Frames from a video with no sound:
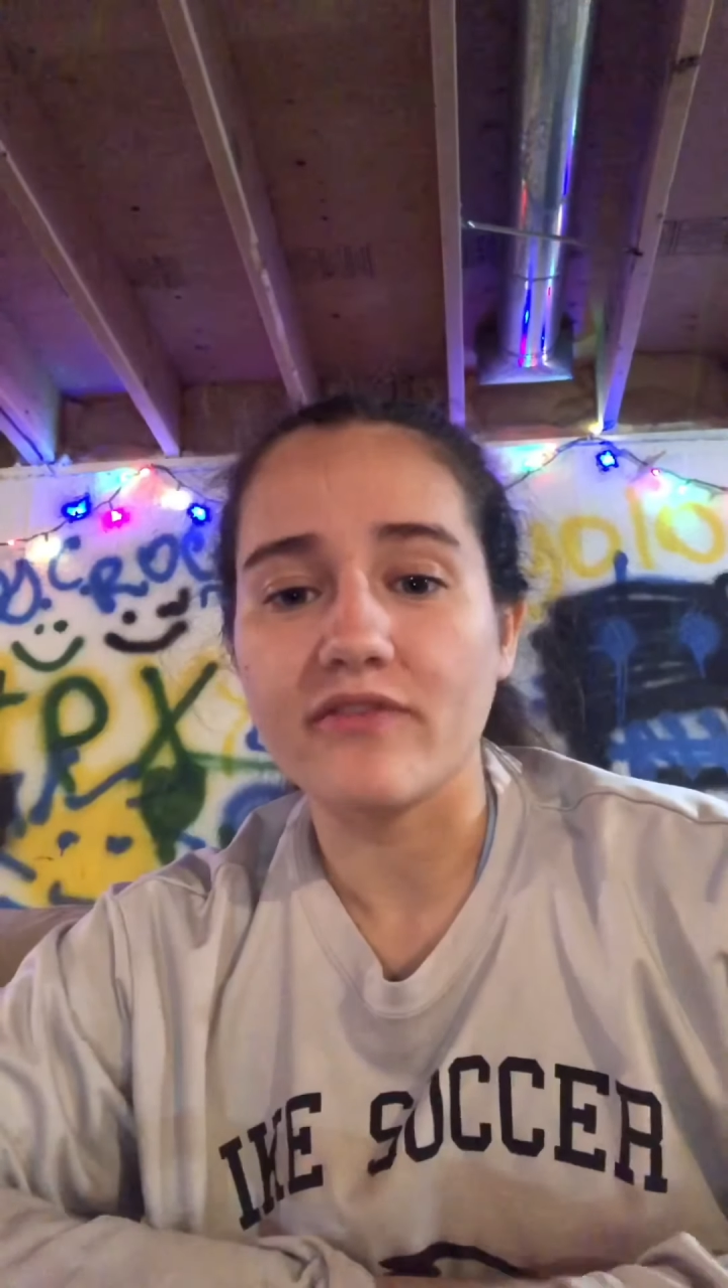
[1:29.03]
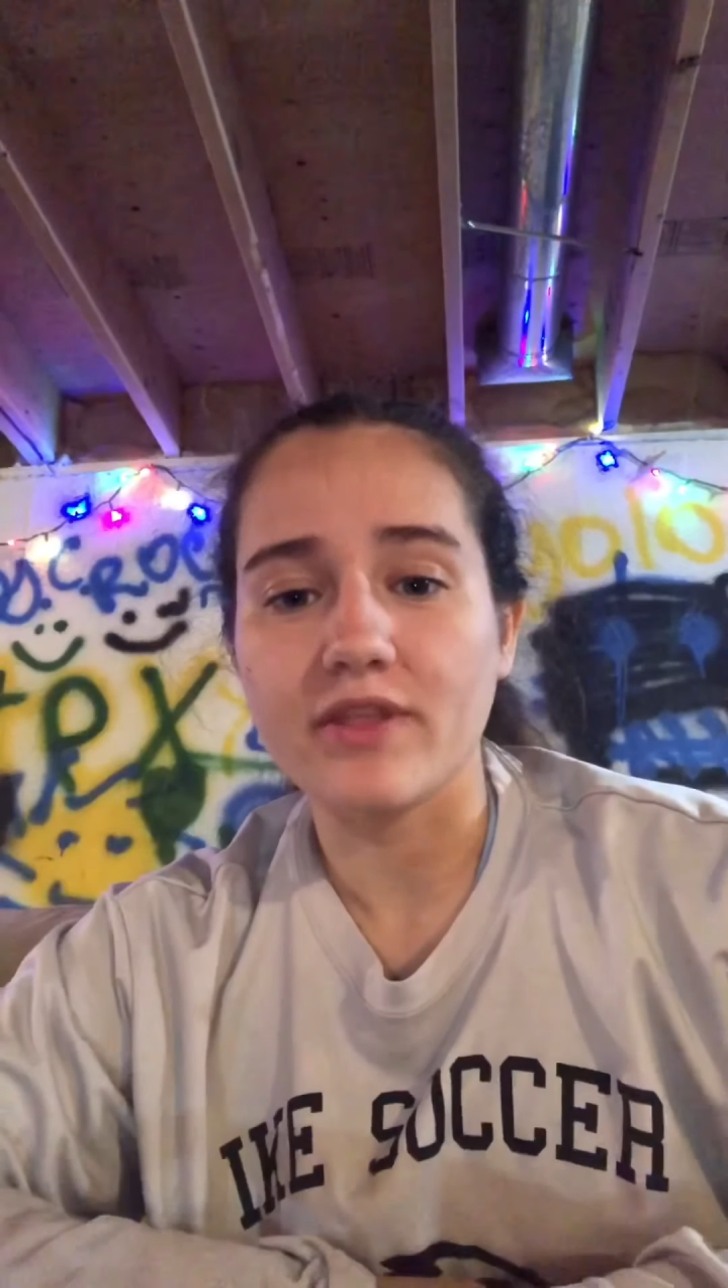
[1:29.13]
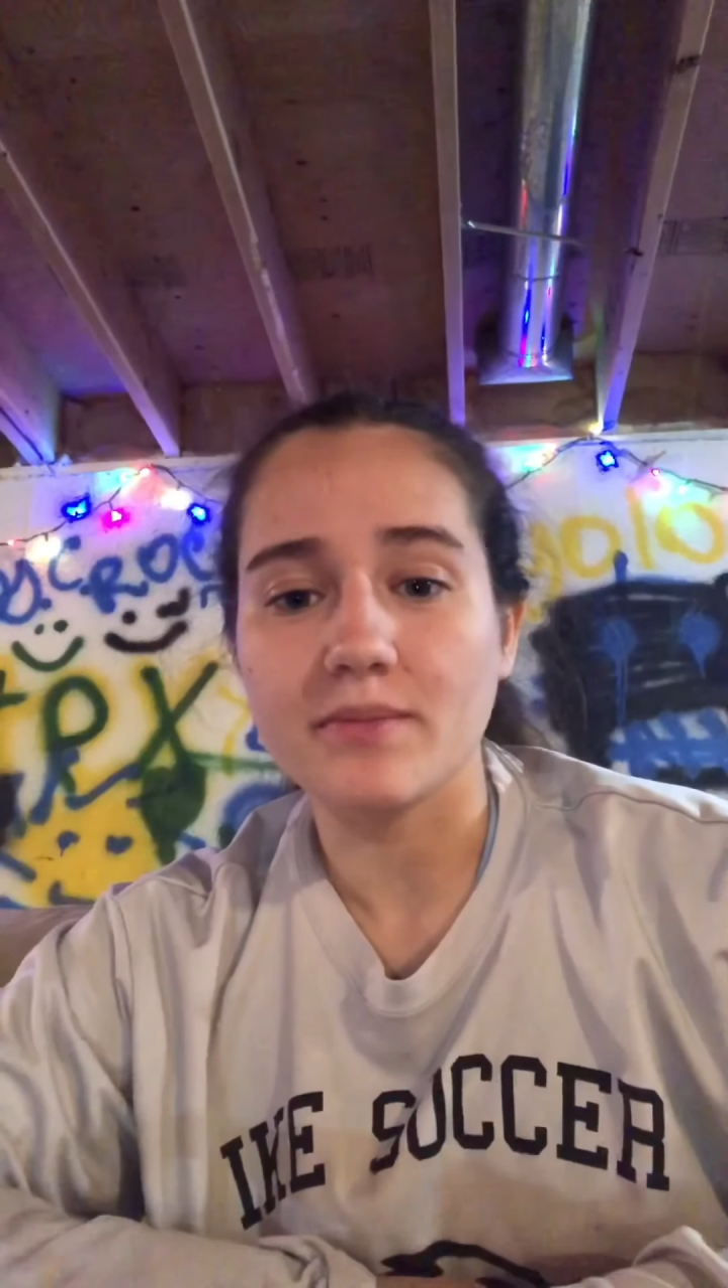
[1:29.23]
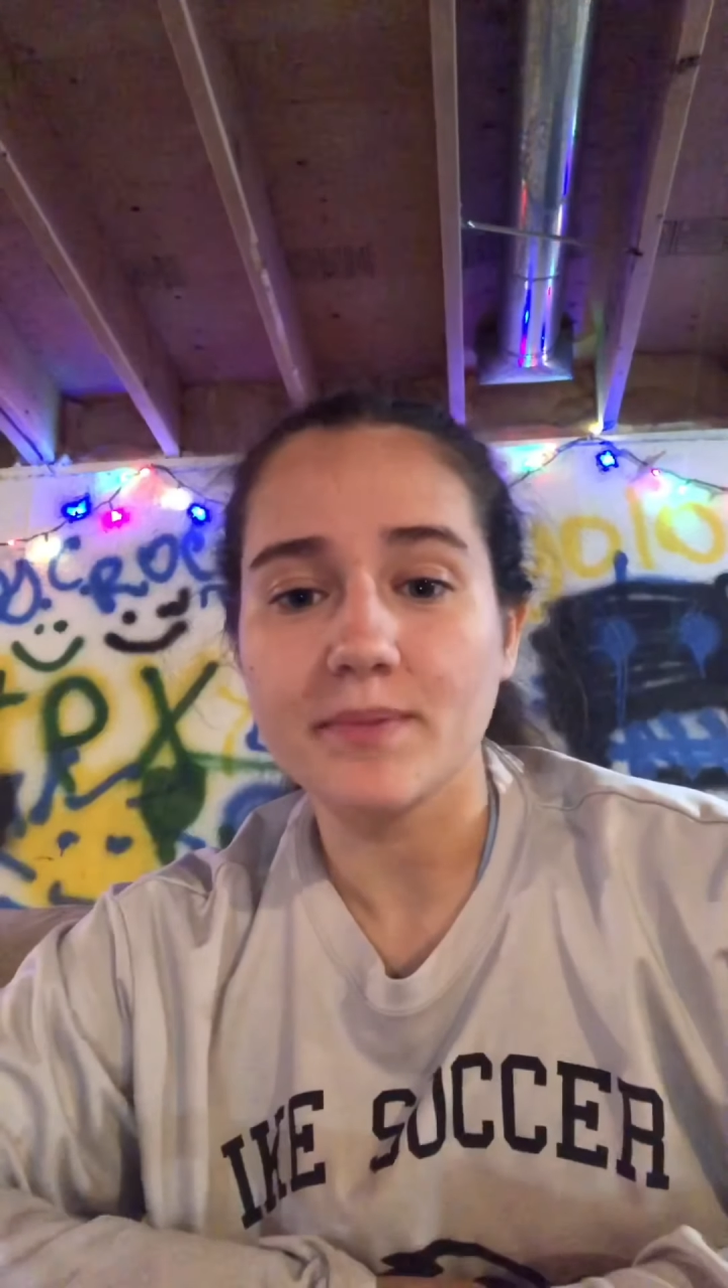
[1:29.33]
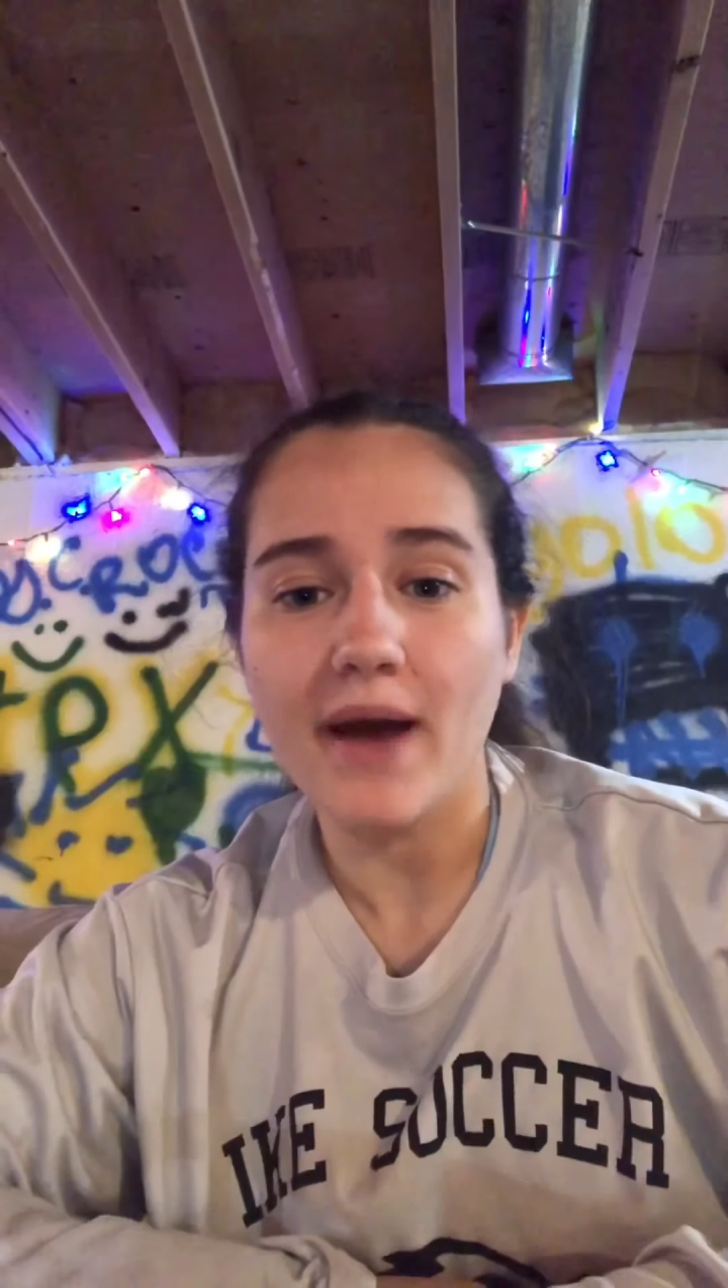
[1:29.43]
for
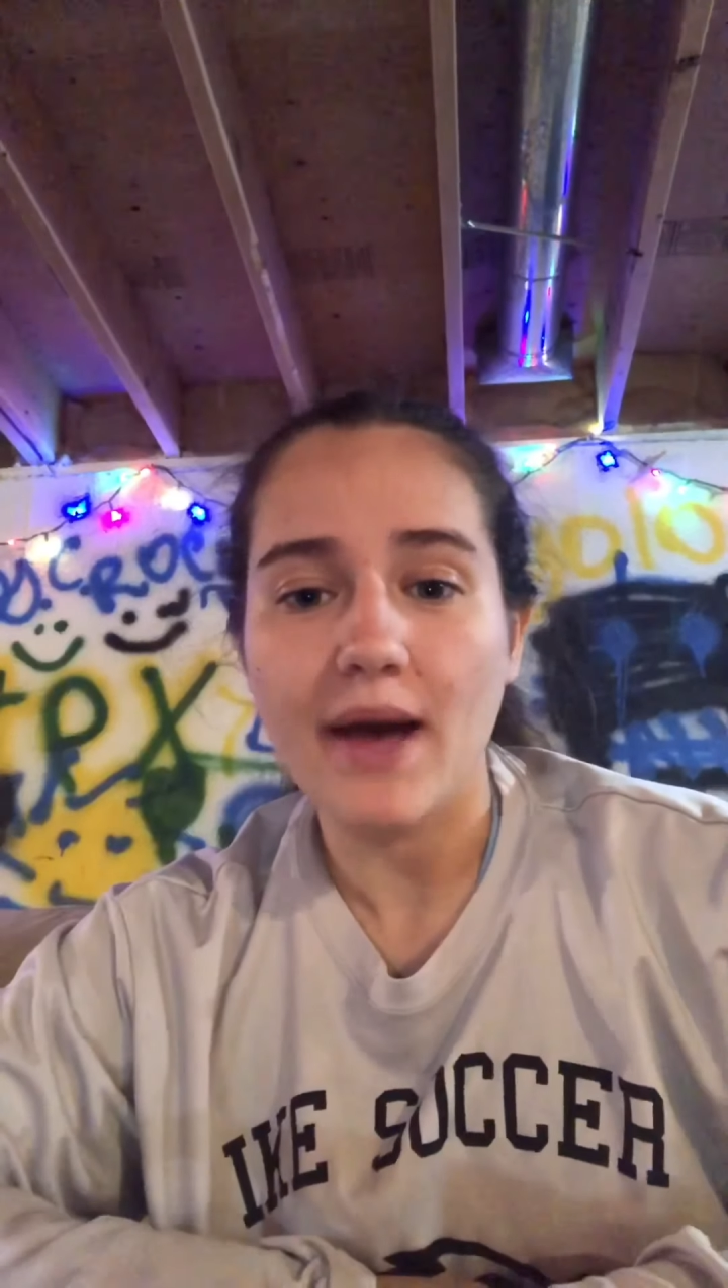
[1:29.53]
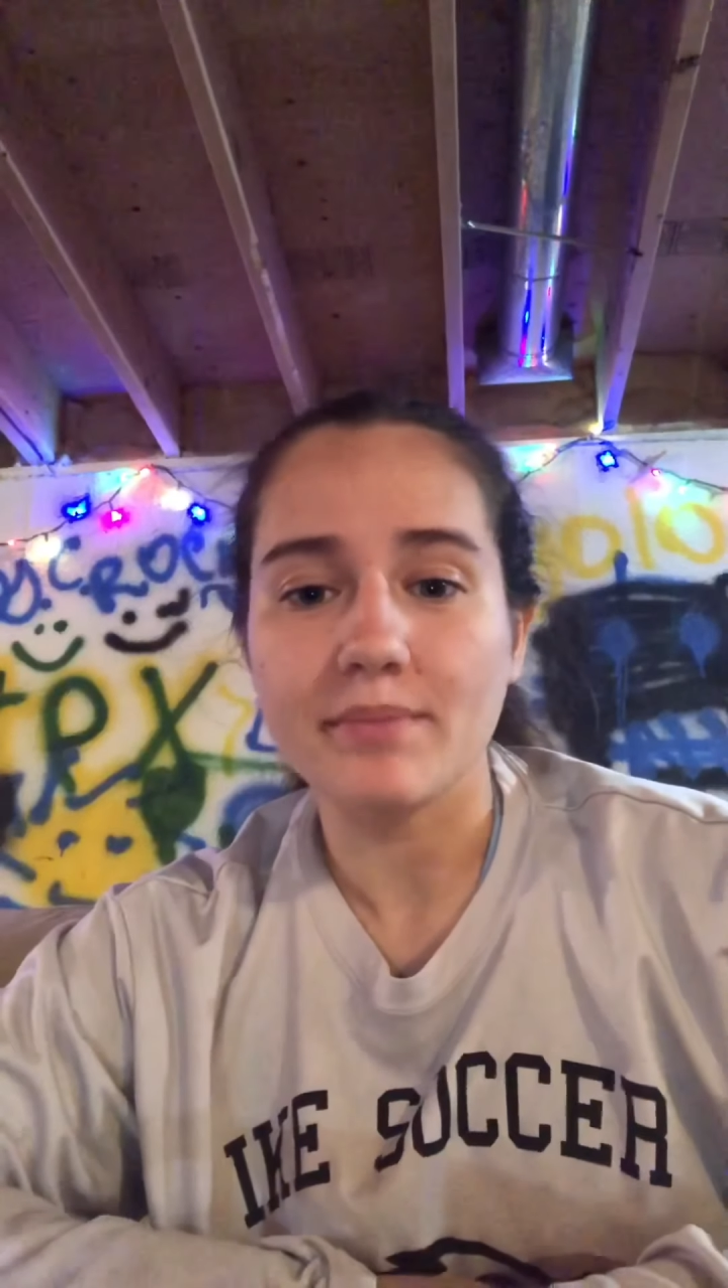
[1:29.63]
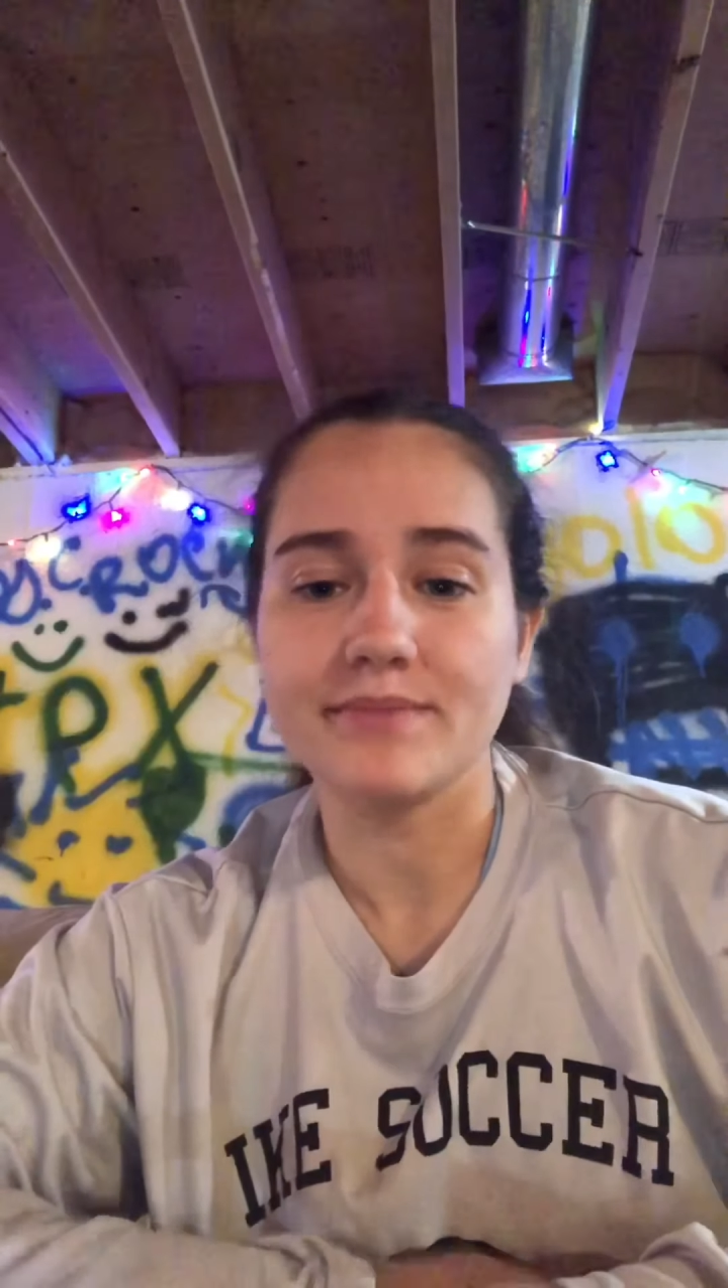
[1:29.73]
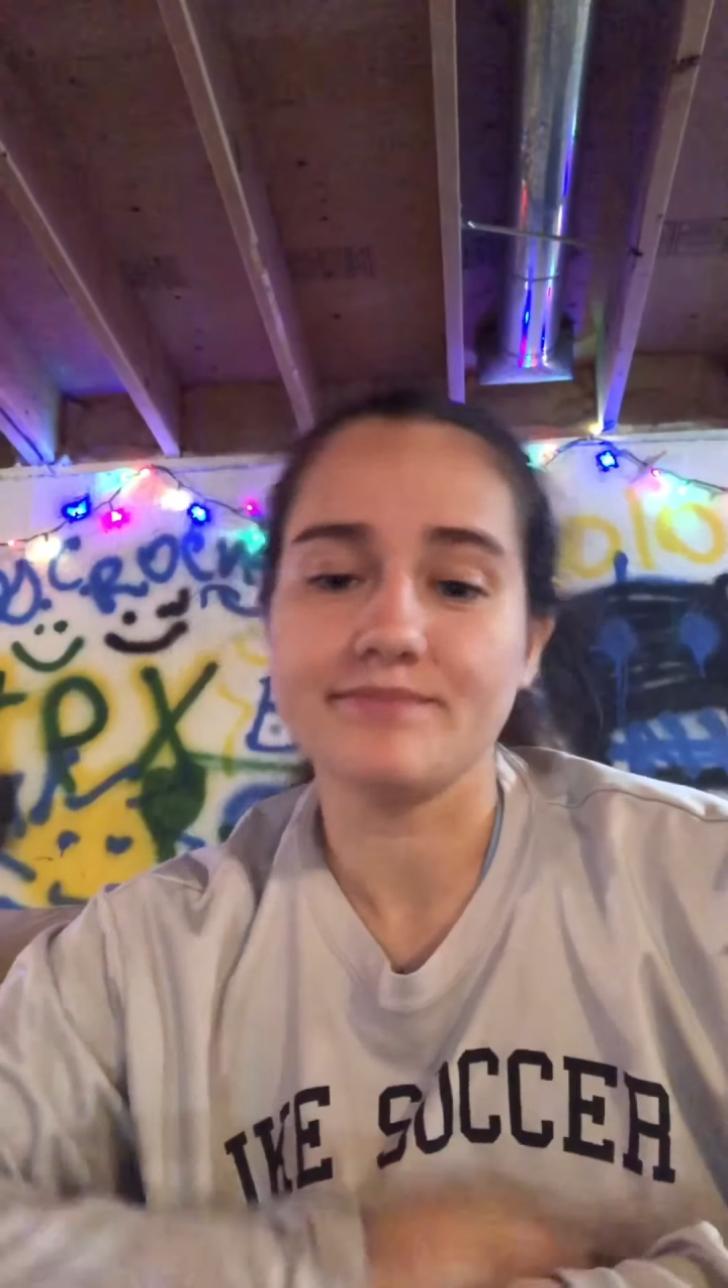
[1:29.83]
them to pop.